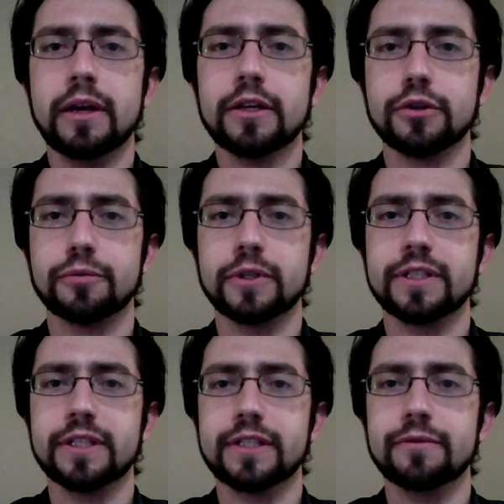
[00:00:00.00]
So for
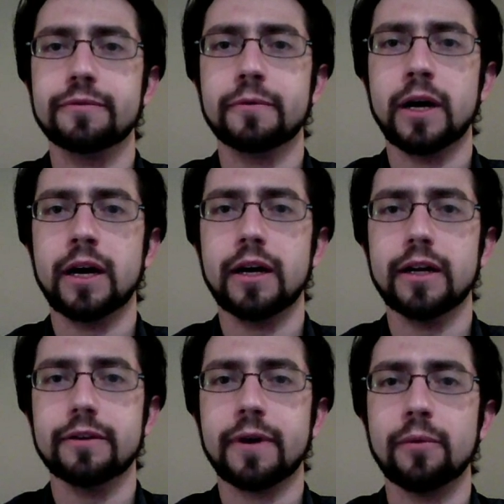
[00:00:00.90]
instance,
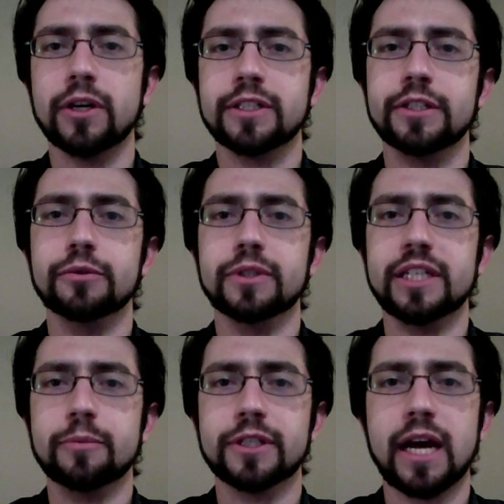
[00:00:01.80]
if I wanted to do a
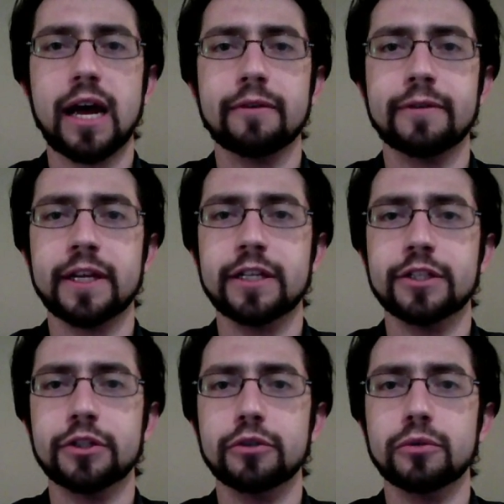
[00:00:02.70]
deeper dive
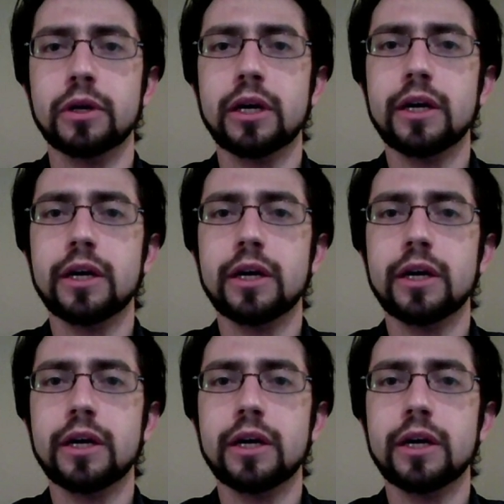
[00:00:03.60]
into